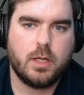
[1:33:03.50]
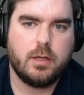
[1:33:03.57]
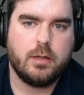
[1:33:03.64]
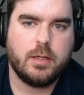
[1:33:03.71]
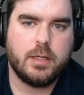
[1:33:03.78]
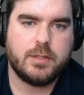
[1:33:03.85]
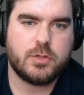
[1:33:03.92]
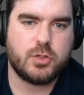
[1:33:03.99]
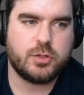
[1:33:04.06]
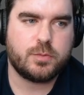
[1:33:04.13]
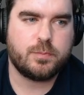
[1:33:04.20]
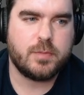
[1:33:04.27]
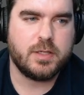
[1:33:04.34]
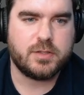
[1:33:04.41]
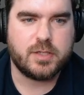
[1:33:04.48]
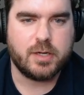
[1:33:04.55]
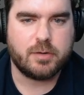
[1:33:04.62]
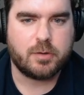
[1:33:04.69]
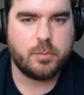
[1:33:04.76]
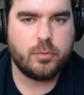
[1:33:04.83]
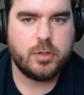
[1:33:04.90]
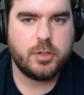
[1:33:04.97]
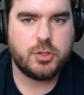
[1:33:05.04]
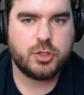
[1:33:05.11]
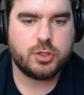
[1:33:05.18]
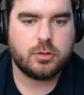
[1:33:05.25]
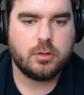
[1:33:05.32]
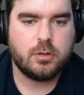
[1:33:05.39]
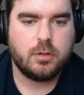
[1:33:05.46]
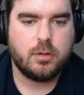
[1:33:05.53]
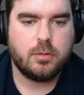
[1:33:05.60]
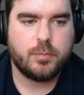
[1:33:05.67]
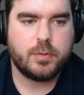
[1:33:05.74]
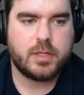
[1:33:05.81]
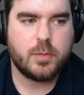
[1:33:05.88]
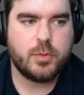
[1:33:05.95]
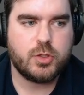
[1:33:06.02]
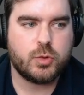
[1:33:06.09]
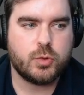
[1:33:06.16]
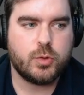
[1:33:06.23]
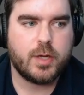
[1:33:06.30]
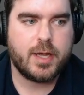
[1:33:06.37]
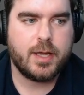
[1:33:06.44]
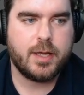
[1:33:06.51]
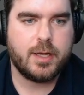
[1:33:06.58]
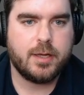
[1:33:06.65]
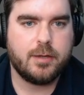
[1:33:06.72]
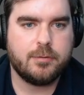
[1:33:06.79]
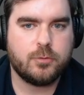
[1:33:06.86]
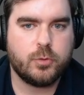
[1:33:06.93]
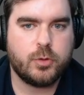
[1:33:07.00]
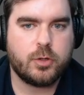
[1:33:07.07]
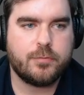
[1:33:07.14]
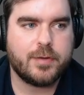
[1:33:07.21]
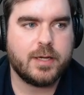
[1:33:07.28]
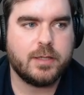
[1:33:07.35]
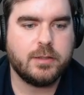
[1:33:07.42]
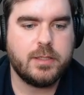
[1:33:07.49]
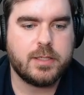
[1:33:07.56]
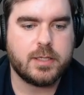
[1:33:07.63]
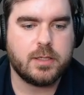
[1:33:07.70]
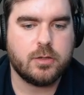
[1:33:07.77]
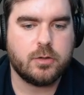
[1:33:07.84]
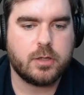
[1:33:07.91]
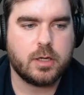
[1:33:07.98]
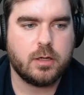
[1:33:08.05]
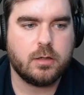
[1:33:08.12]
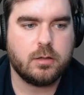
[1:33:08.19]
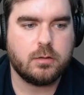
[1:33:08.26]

Is it just Ensnaring Bridge? But then we do have... Oh, they go for LED. Okay.